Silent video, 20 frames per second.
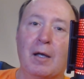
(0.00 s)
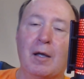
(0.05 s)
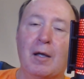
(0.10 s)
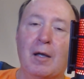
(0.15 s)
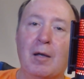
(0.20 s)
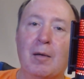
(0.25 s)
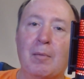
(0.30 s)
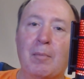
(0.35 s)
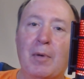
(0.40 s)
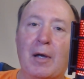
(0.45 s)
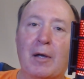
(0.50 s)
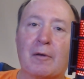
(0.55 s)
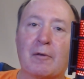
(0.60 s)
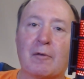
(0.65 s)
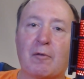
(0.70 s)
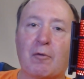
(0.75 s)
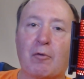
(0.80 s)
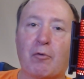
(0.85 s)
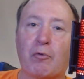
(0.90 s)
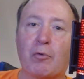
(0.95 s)

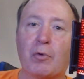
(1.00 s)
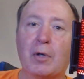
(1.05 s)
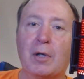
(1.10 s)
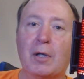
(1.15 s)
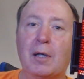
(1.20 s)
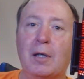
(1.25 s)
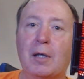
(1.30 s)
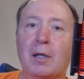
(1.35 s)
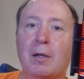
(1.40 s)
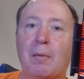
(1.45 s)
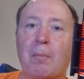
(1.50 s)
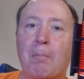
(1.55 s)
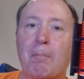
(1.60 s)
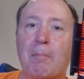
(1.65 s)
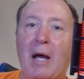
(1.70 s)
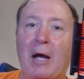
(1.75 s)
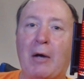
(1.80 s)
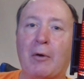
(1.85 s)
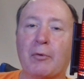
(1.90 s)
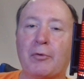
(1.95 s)
MX3
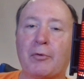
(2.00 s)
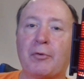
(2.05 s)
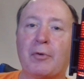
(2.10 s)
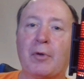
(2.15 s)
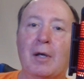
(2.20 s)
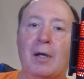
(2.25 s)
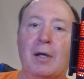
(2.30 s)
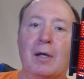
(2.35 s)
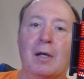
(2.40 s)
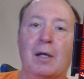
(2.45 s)
mouse.